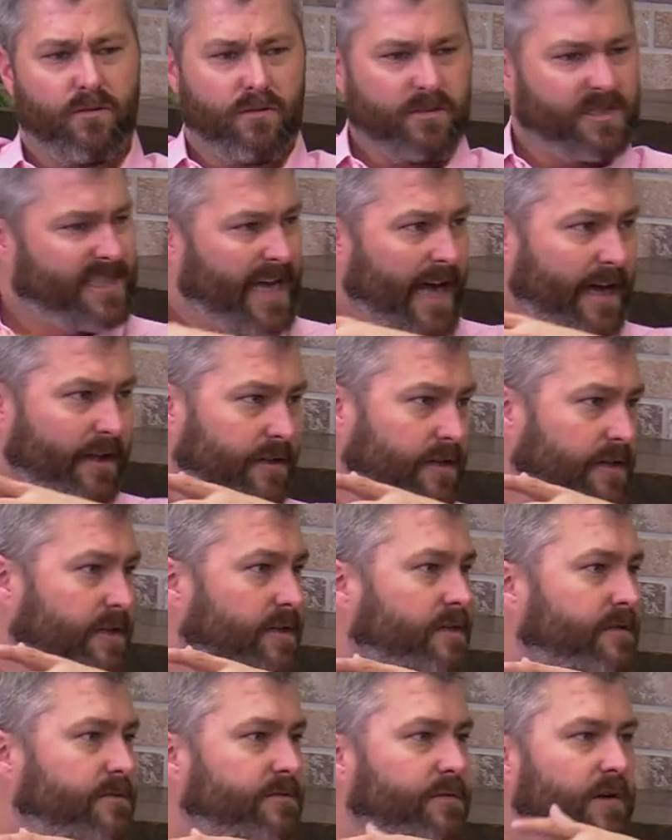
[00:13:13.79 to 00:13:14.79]

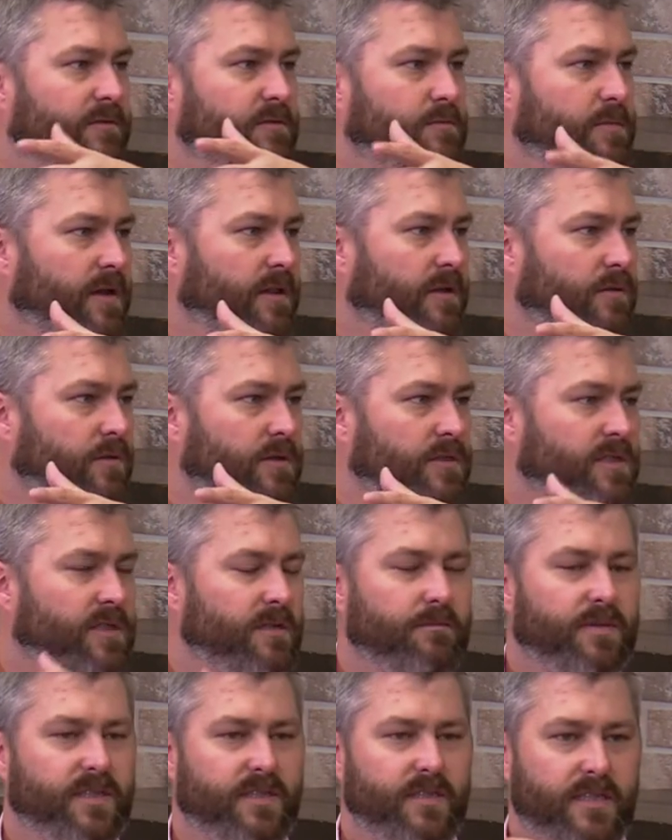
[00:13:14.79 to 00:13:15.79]
salad for everybody that wants
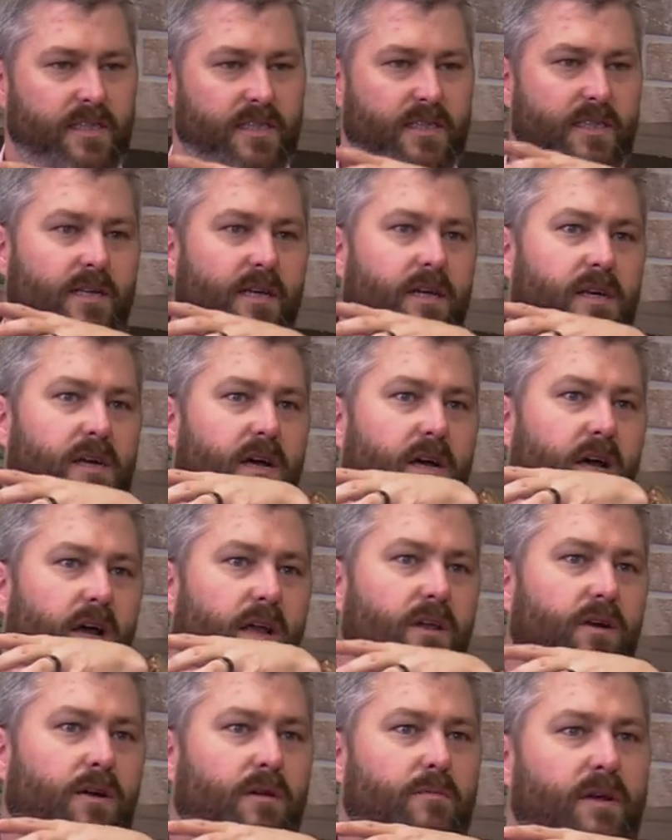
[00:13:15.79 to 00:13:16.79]
it. But then
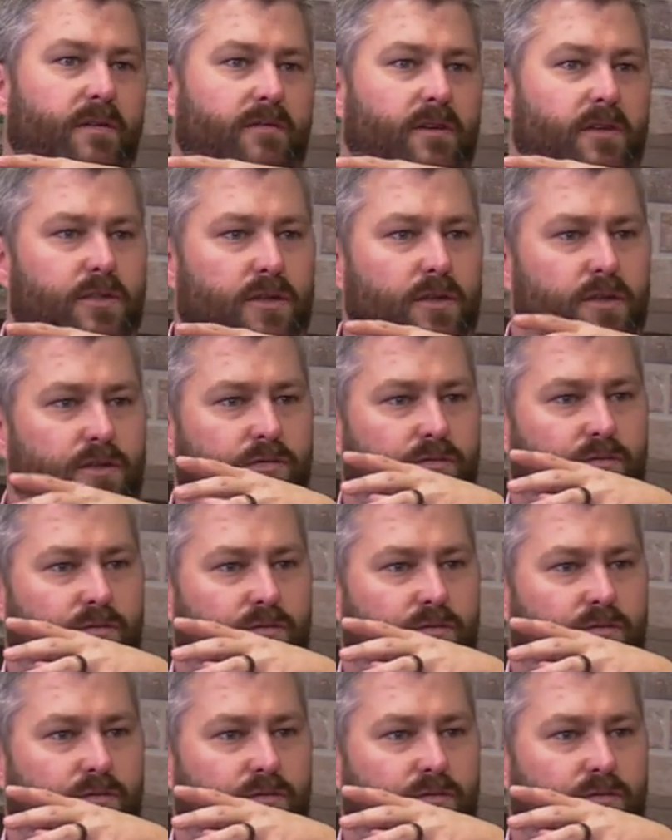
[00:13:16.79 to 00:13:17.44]
you're going to be able to choose